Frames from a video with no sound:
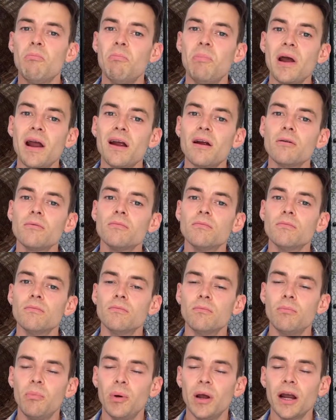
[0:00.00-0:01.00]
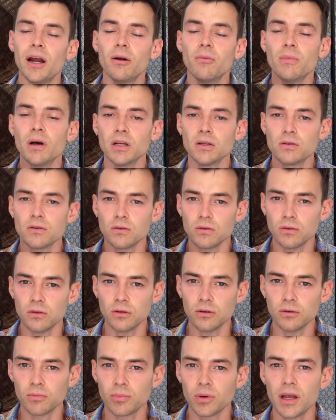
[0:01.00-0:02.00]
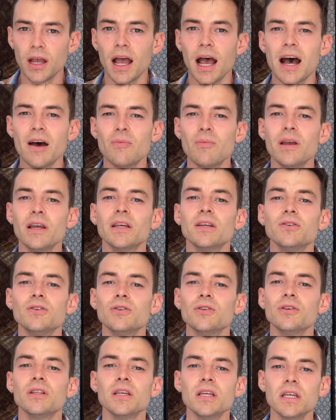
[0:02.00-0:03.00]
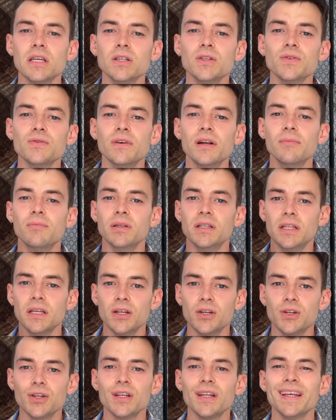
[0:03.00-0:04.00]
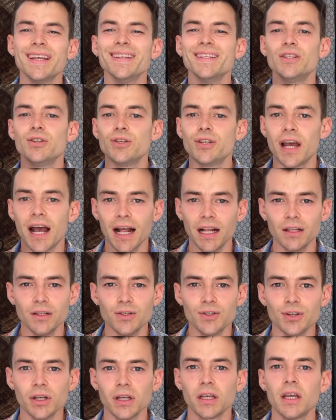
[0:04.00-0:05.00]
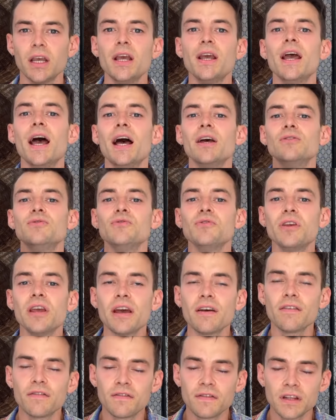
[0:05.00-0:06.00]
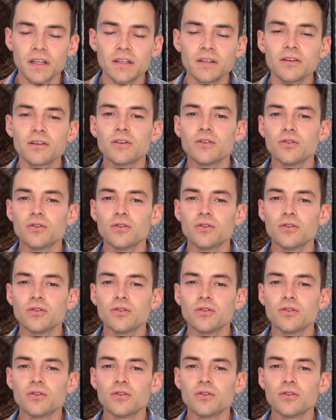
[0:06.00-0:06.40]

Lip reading: per muscle group and making sure that each repetition is challenging. As you get fitter